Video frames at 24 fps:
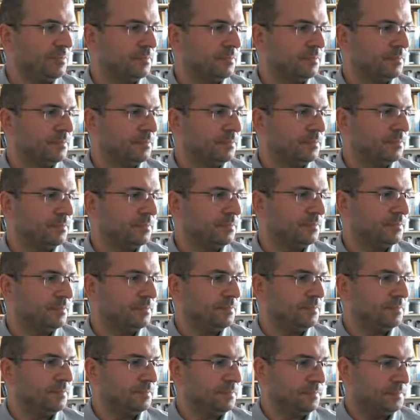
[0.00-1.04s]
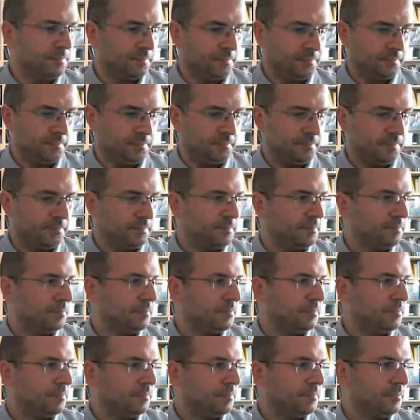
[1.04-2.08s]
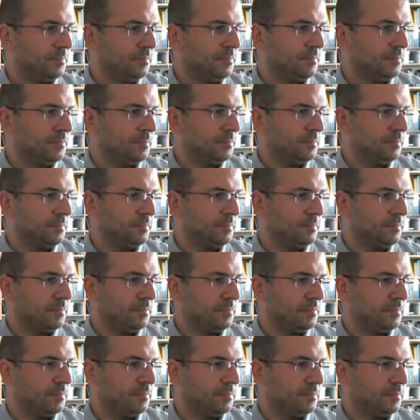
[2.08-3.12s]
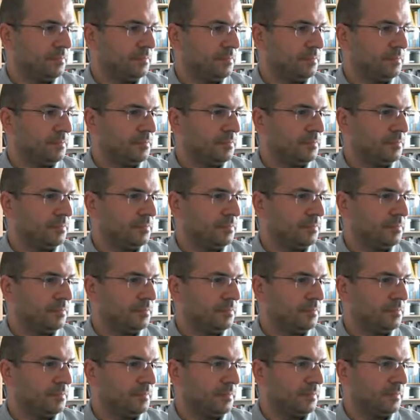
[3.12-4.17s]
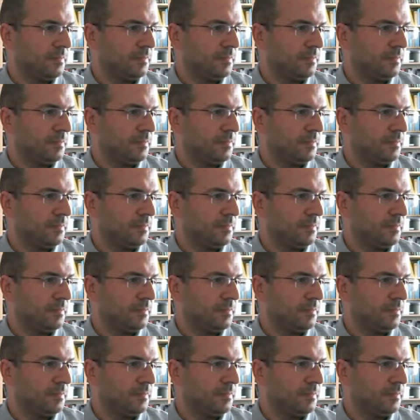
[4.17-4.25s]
Nobody speaks.